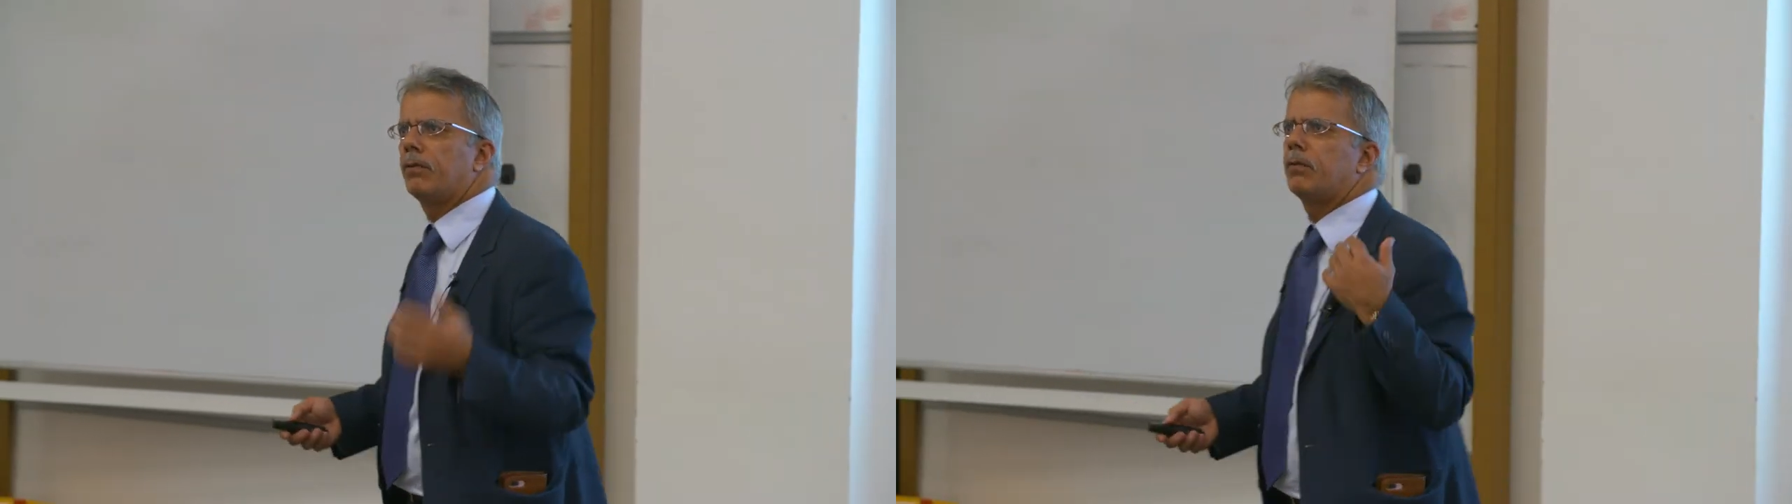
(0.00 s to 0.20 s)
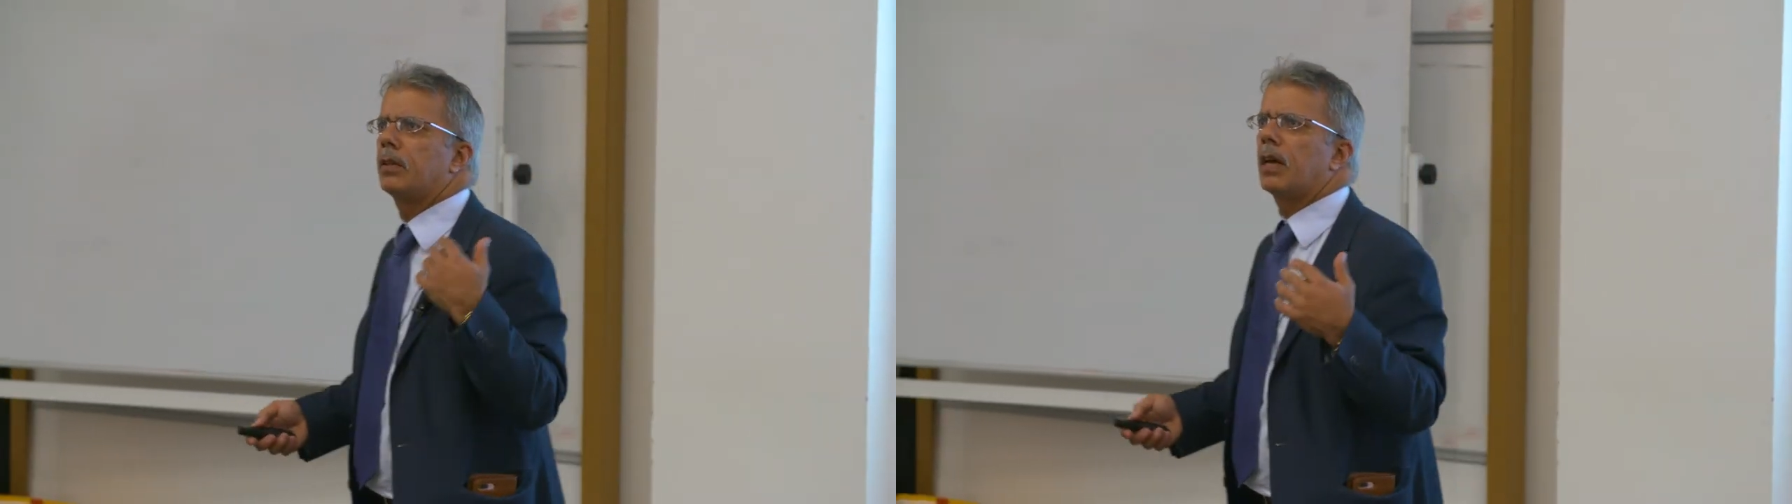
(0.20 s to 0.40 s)

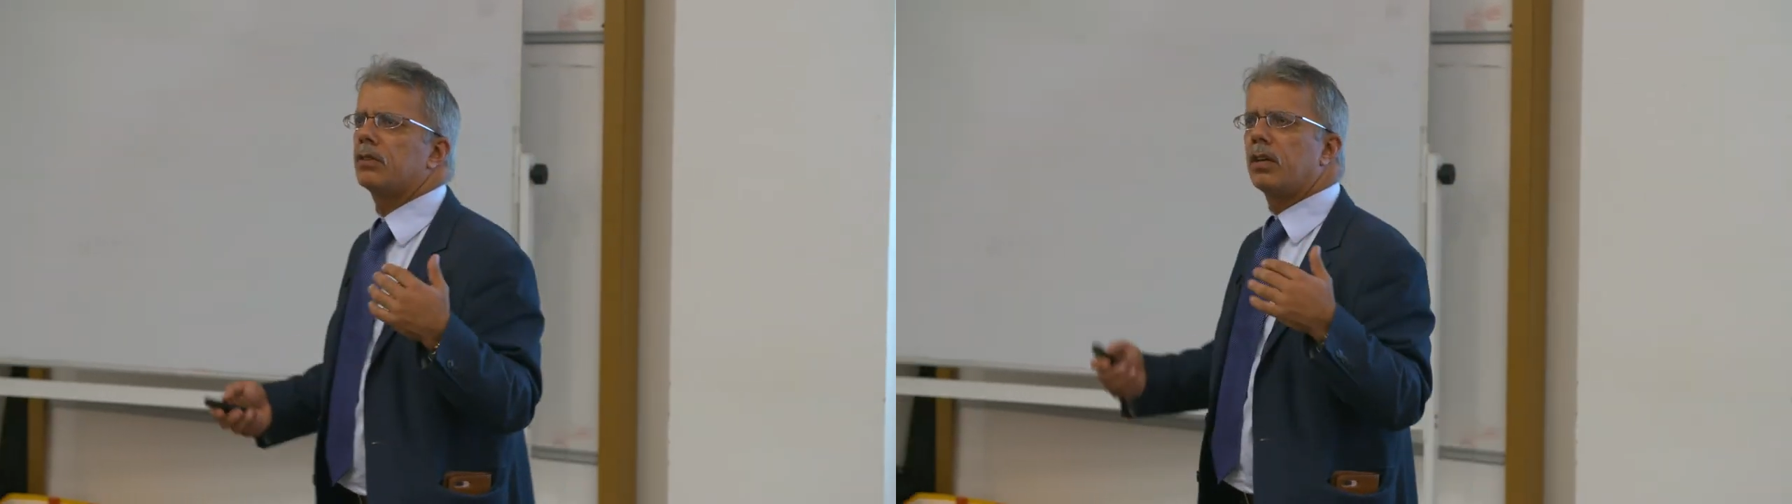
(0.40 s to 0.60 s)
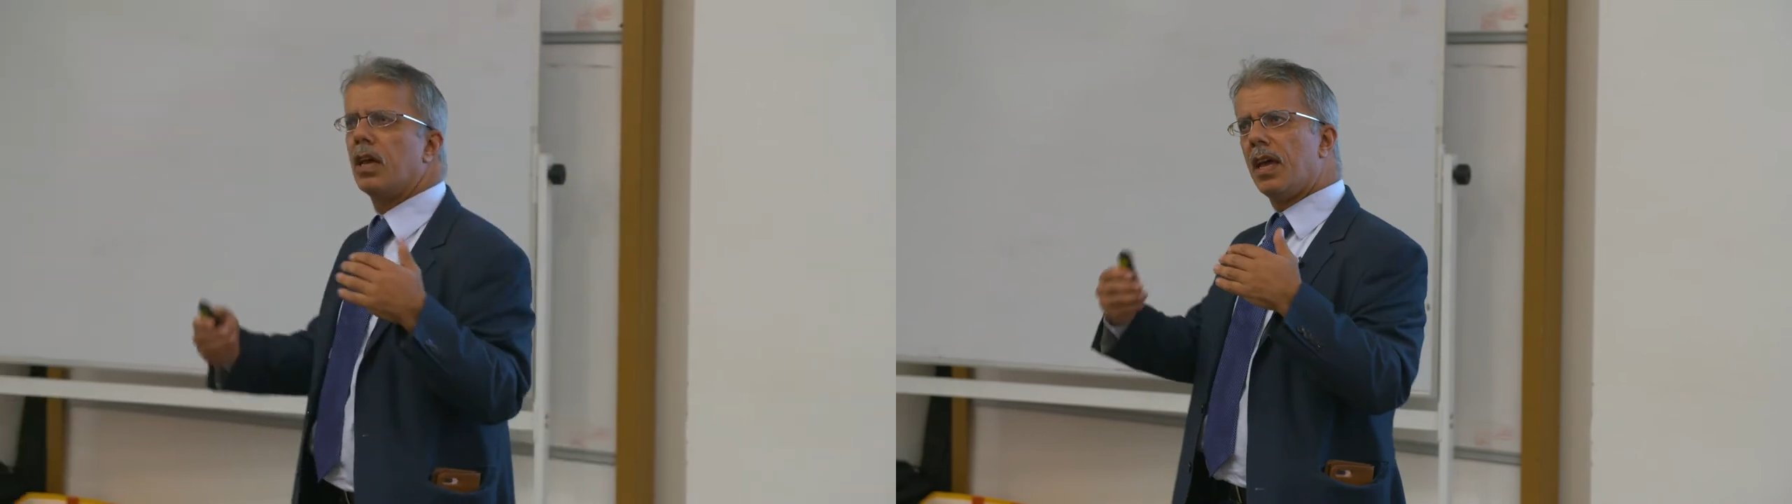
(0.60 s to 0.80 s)

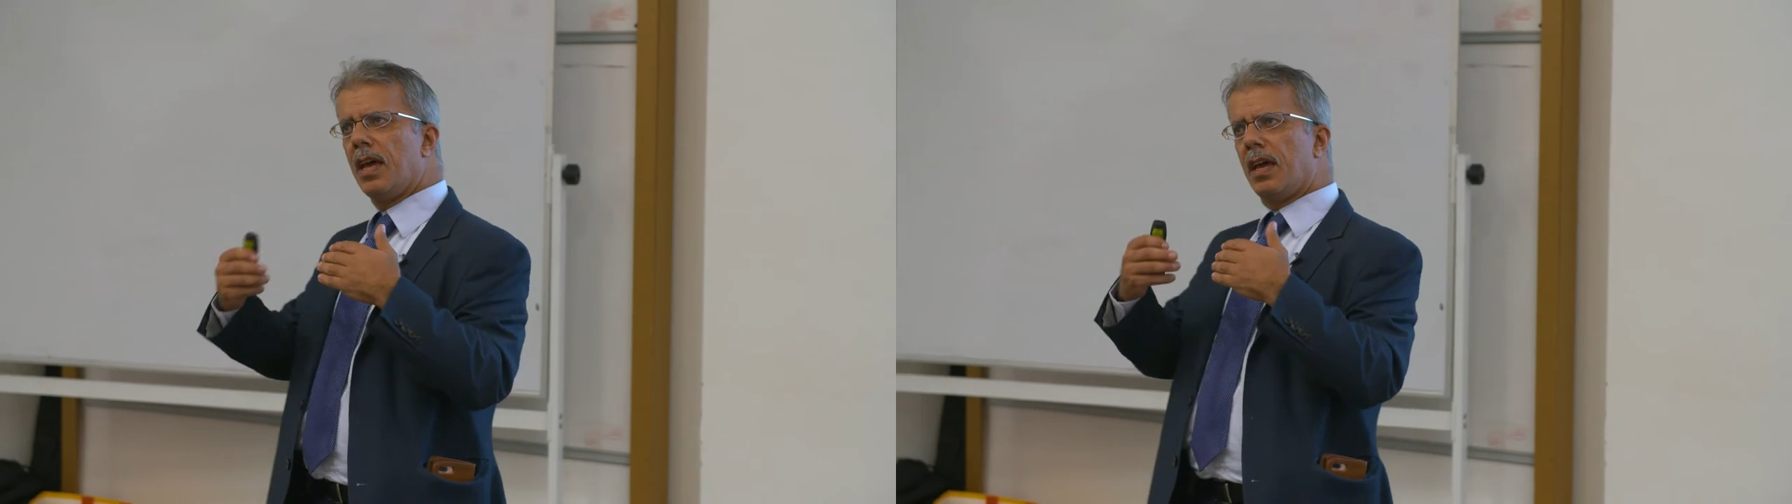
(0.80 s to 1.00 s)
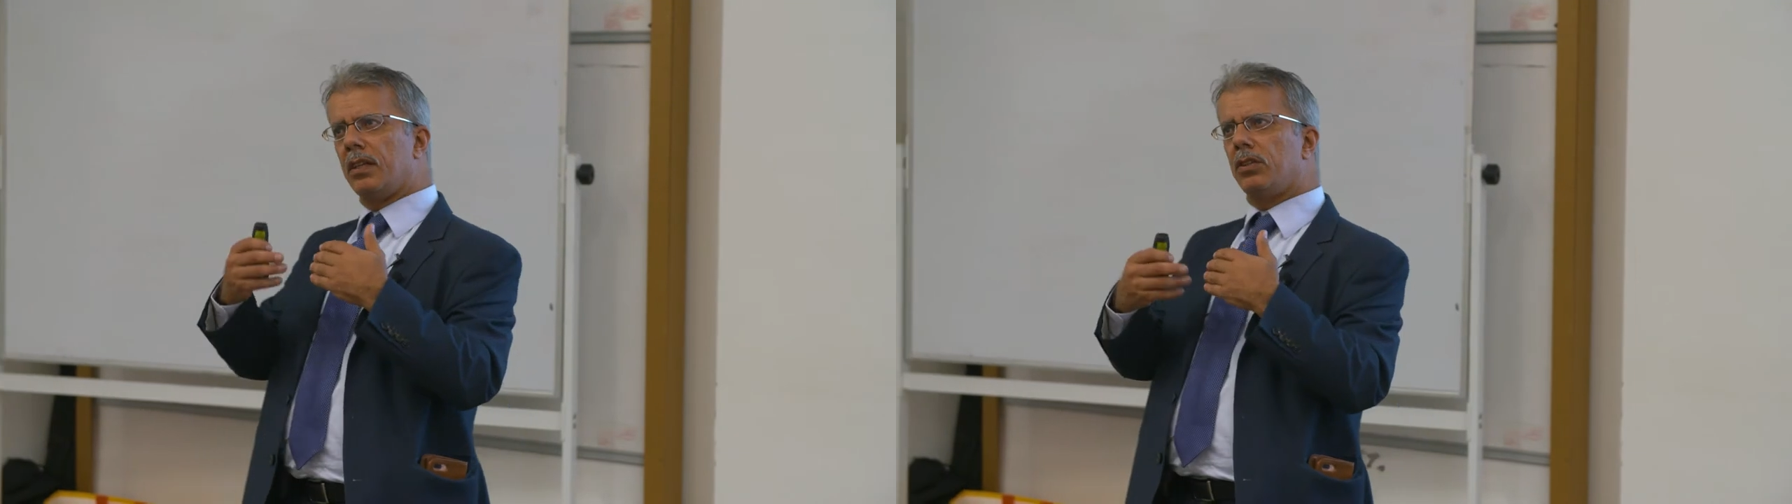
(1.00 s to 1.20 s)
50,
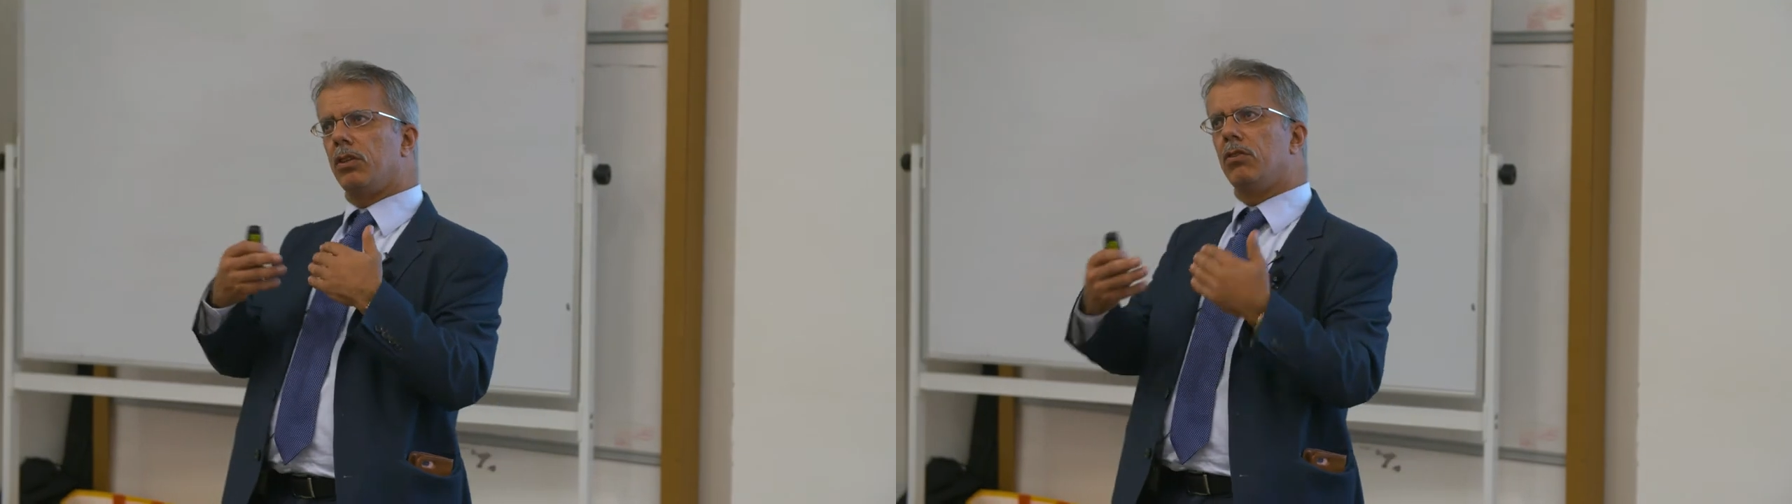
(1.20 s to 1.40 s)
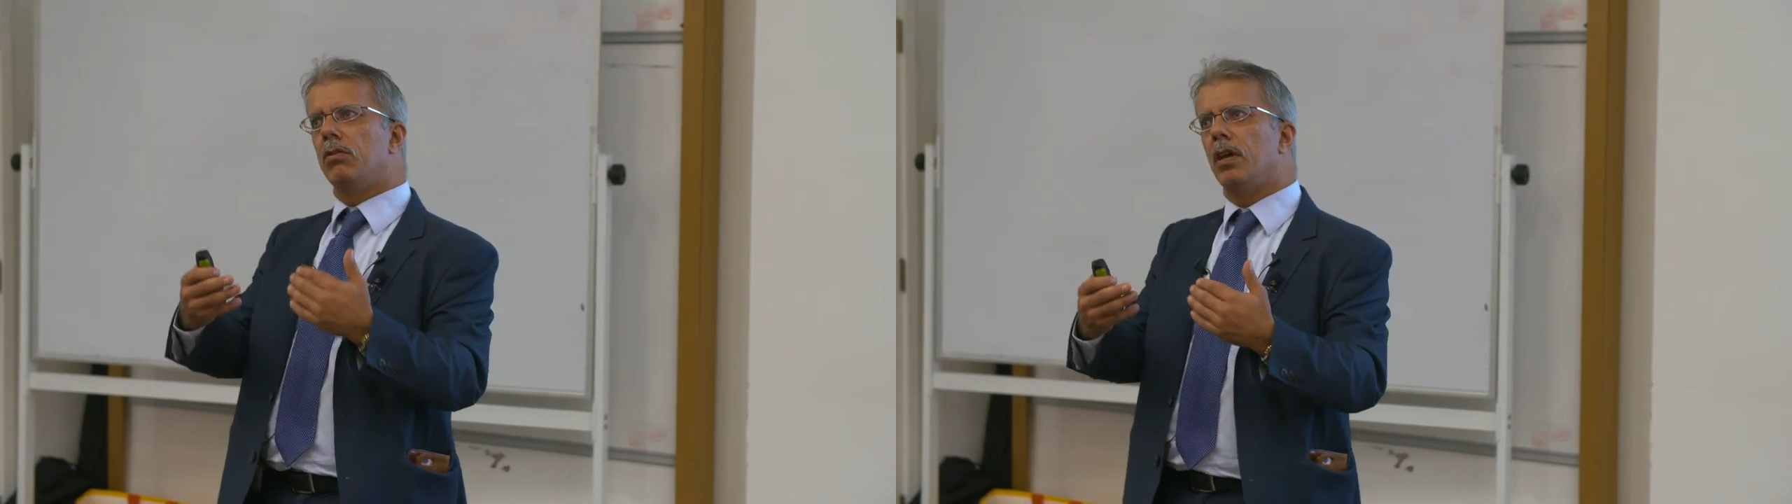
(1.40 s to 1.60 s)
it's a
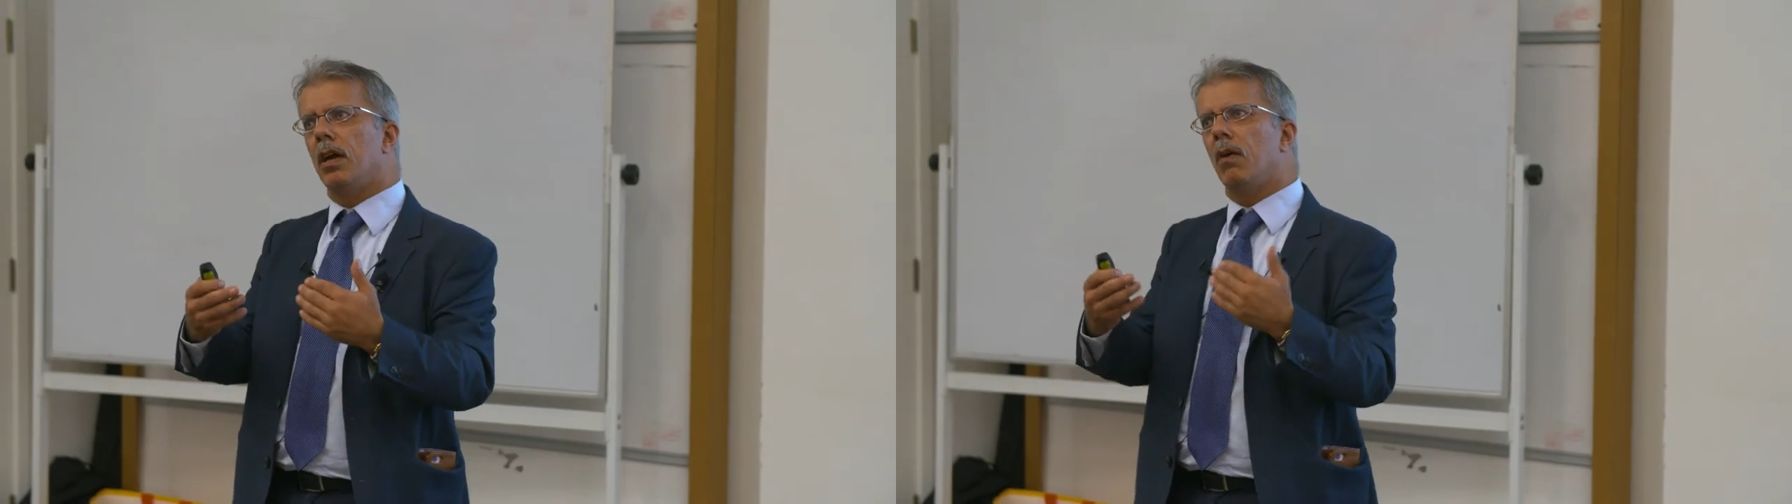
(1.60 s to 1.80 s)
unit